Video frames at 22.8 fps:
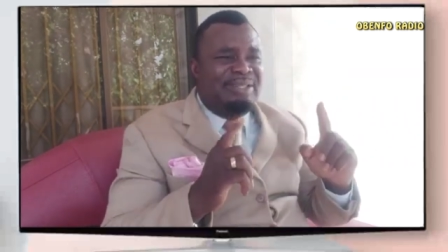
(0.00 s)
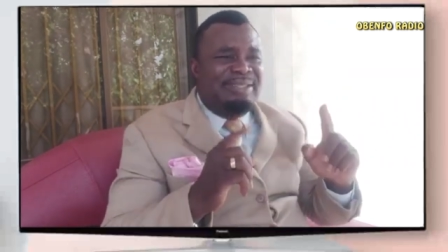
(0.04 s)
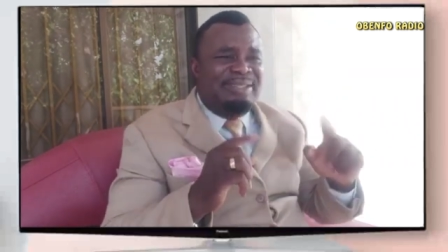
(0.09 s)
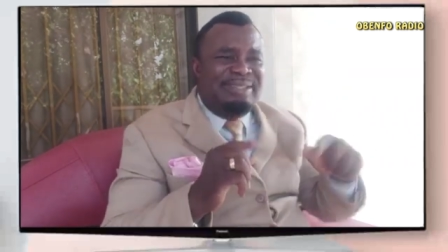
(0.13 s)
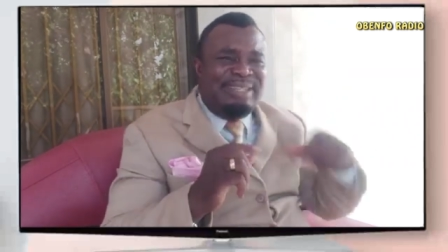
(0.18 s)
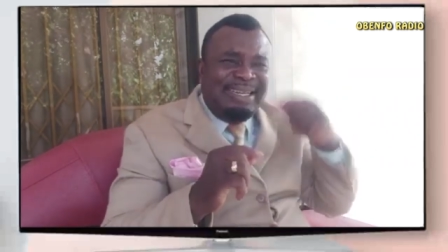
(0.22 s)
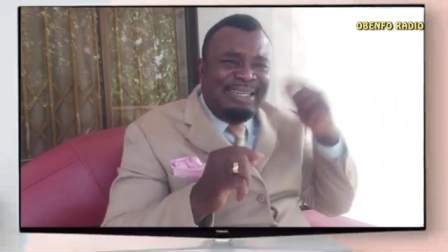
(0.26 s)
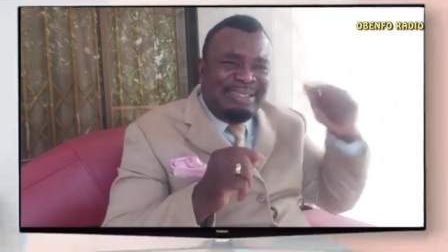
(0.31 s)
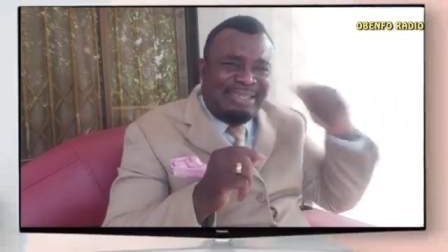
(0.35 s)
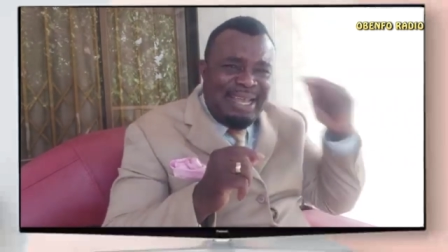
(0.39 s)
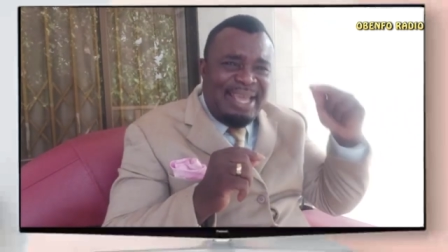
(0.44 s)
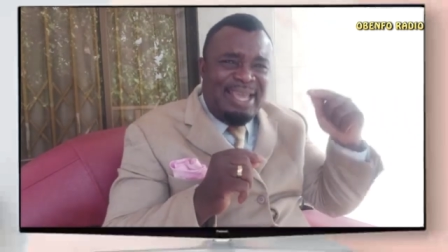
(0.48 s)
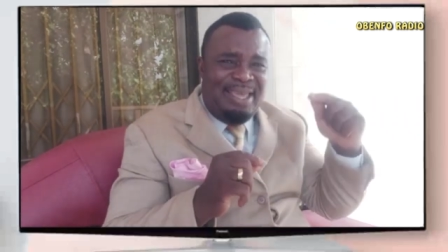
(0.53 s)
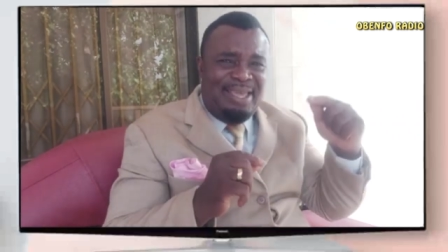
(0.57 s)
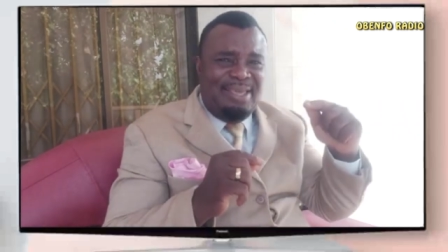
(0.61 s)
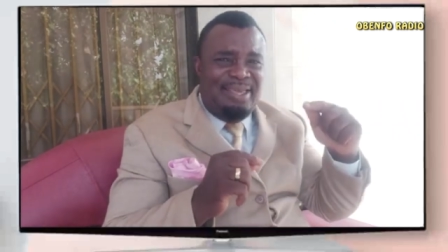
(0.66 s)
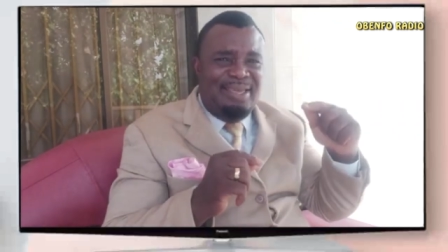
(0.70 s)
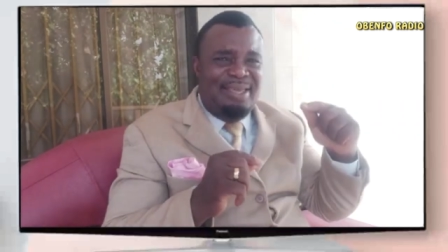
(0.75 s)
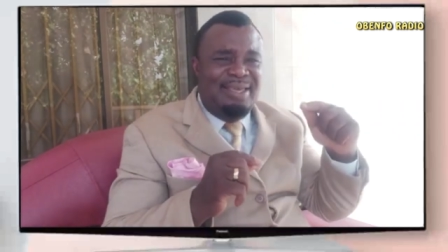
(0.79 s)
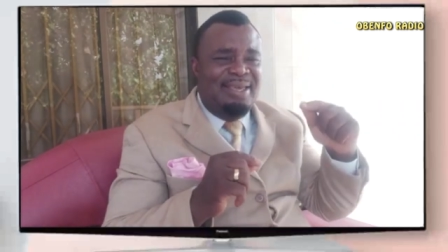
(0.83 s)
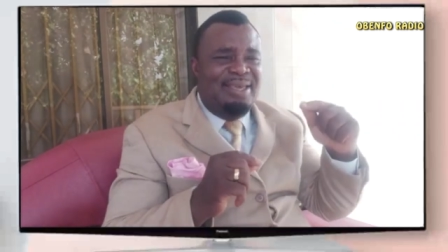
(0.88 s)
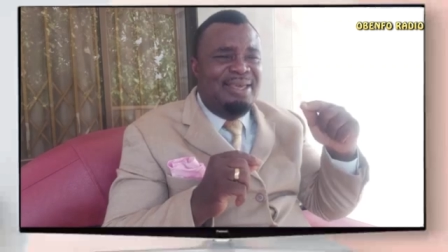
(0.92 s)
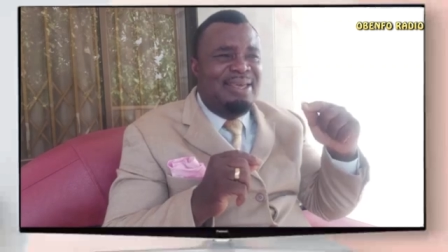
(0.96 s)
did they
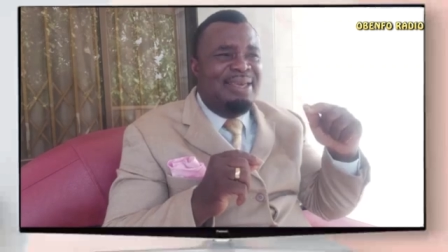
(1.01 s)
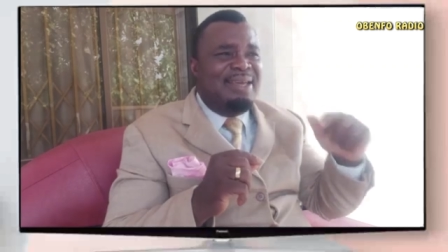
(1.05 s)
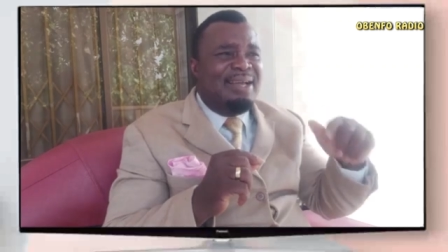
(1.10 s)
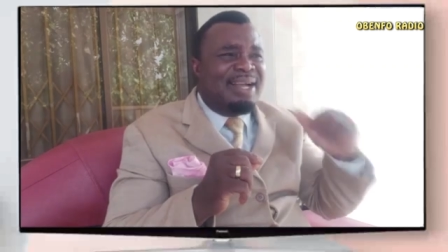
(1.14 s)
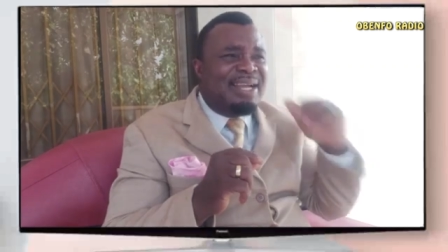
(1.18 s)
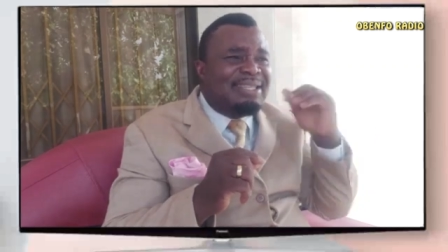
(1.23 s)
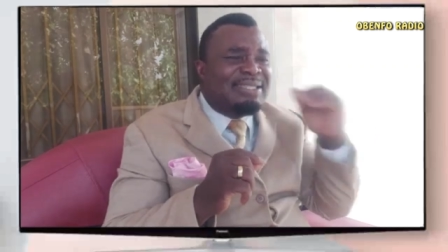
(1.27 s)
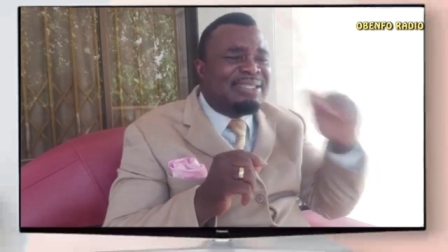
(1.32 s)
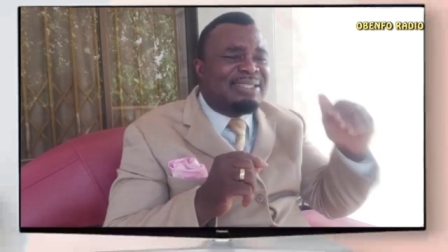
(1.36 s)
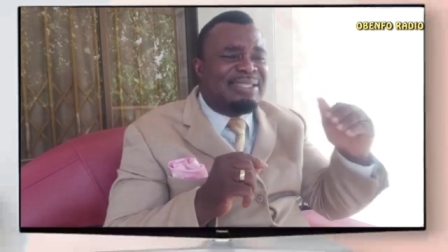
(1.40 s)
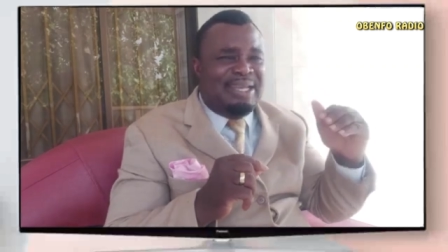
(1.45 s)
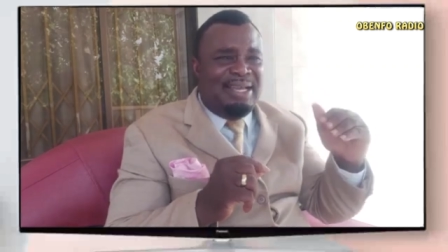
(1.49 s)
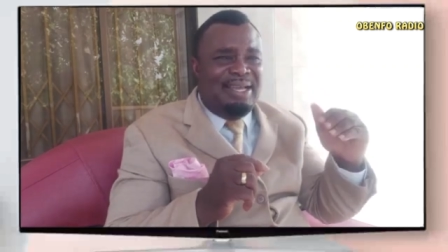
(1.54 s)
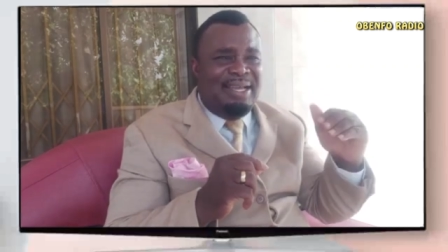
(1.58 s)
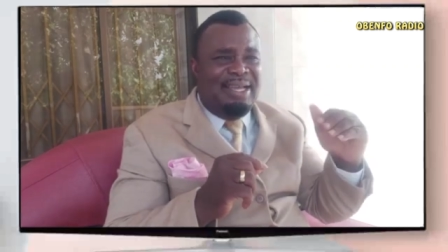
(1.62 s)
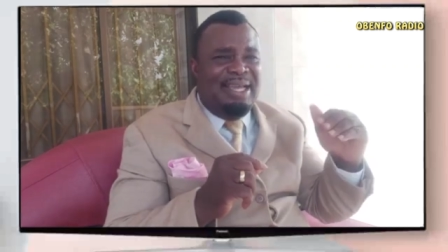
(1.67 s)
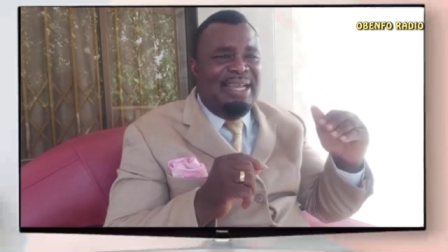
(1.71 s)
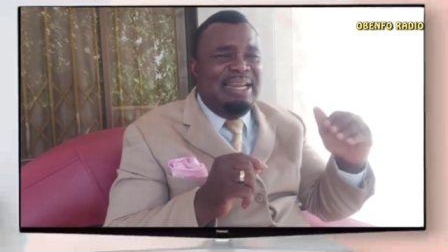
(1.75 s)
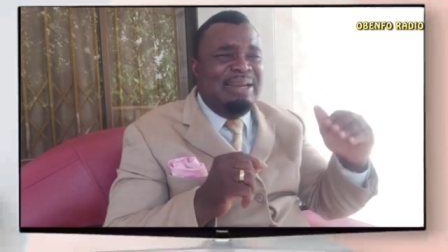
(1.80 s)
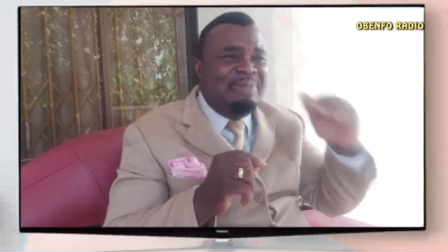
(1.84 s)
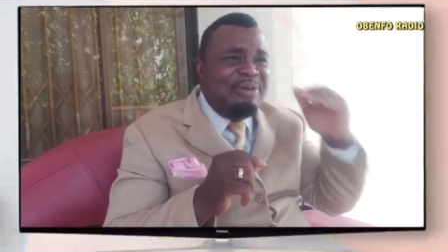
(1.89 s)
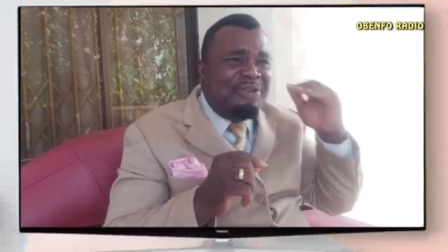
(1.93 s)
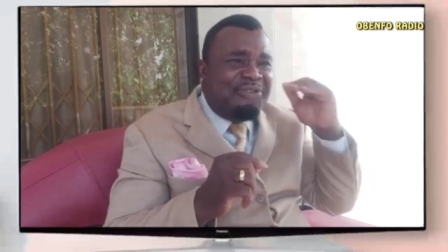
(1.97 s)
Cassa
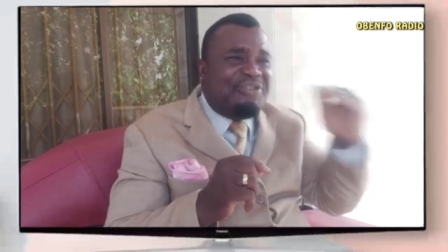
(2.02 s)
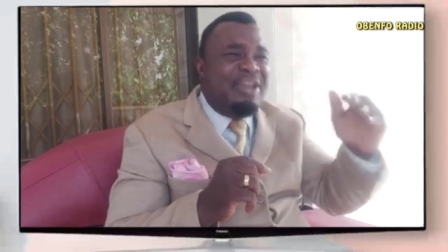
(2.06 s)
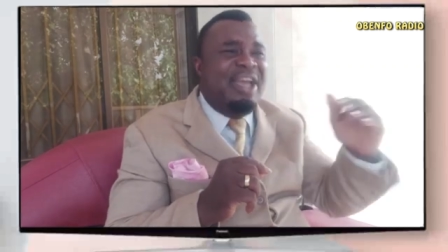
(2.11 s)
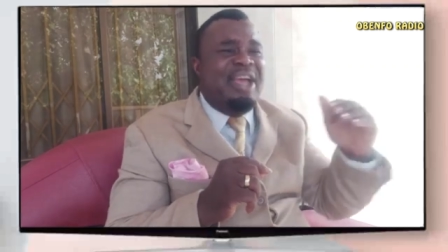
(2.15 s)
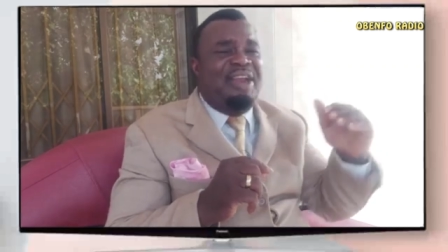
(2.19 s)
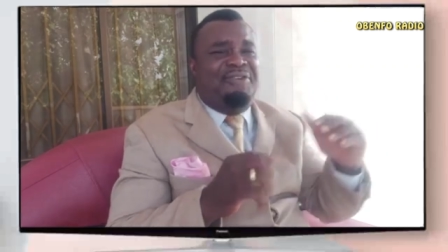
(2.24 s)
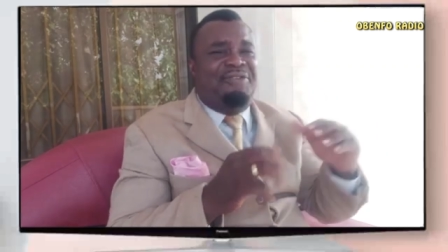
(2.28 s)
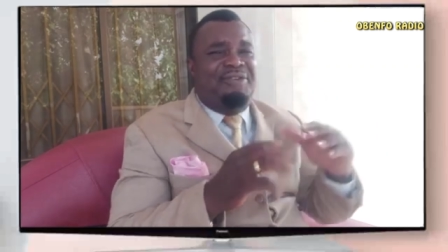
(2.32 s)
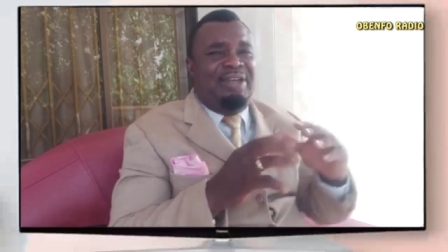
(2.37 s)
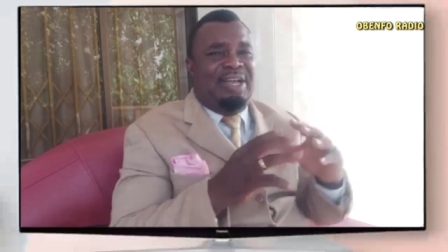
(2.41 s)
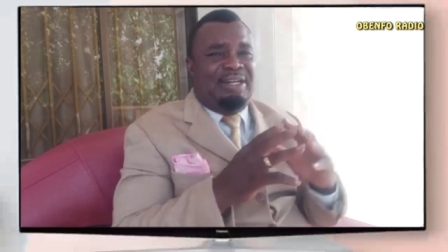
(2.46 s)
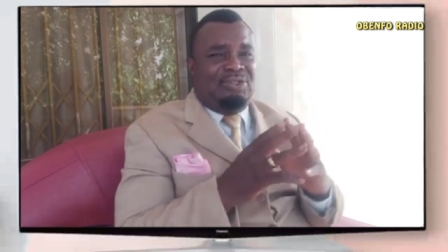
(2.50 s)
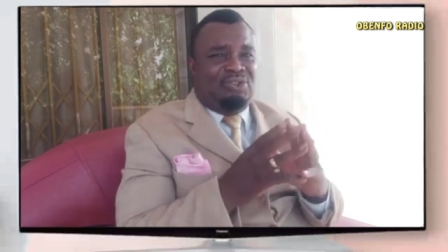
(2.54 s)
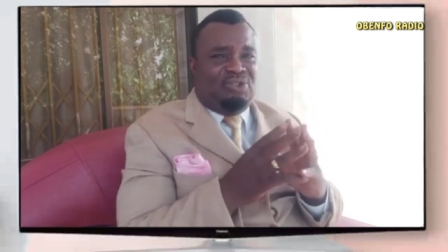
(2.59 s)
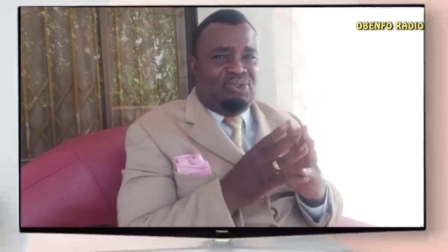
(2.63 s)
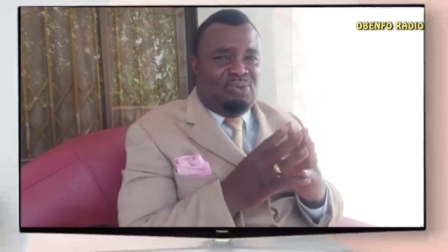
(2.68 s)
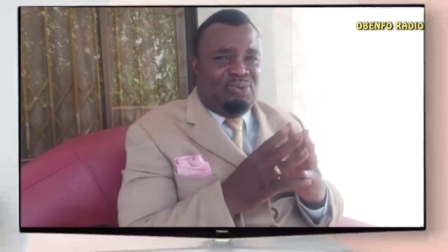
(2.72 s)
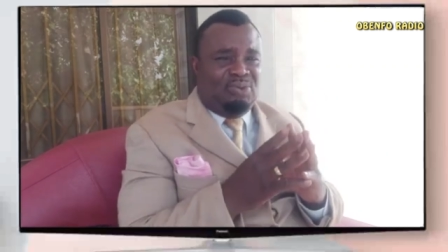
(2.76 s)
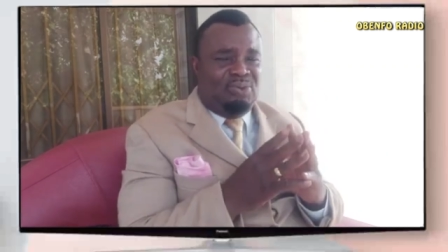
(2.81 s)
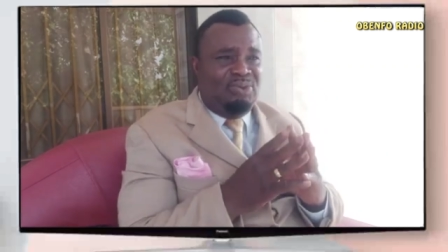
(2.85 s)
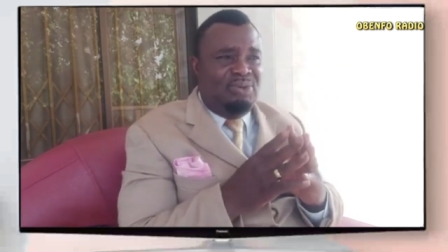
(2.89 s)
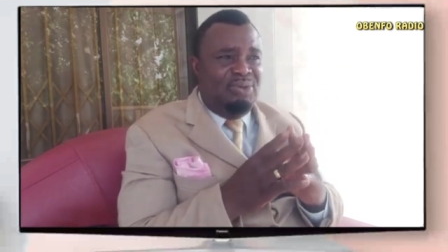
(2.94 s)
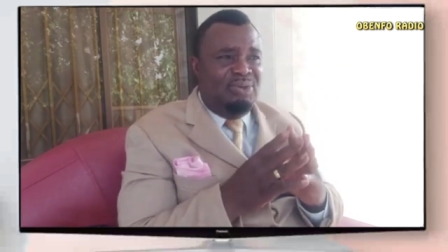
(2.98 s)
and be chair Diana
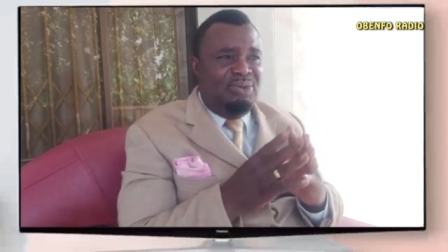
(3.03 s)
so.